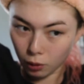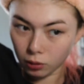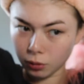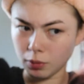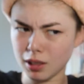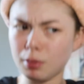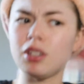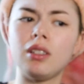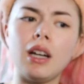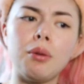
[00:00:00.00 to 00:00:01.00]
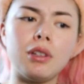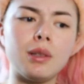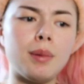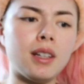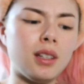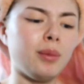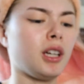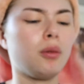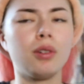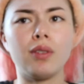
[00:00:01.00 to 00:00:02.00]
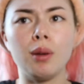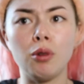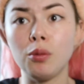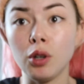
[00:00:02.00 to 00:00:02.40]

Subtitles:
home, especially now with this pandemic. I would have came home